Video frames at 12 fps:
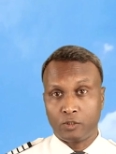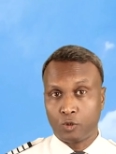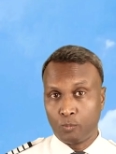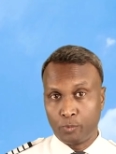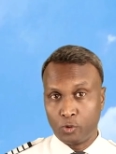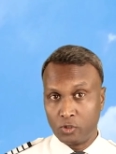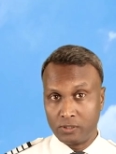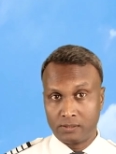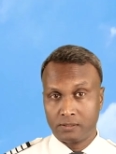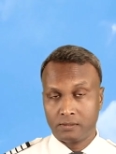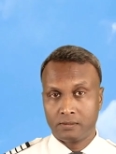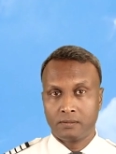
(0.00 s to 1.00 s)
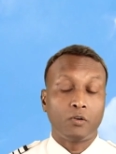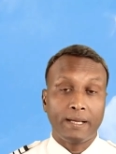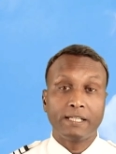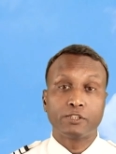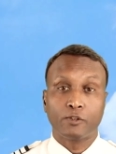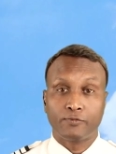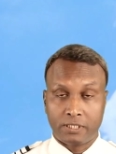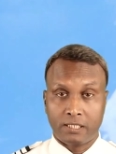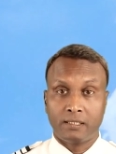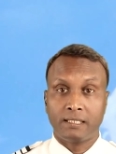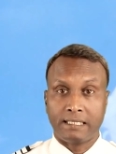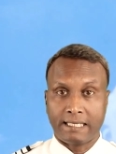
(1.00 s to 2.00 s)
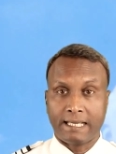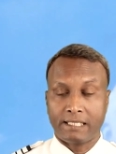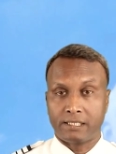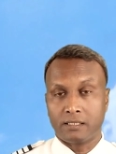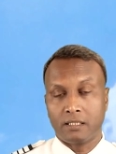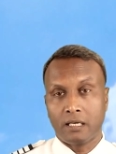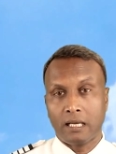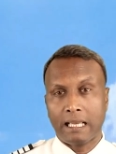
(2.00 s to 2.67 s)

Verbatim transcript: main components. Rate of turn indicator,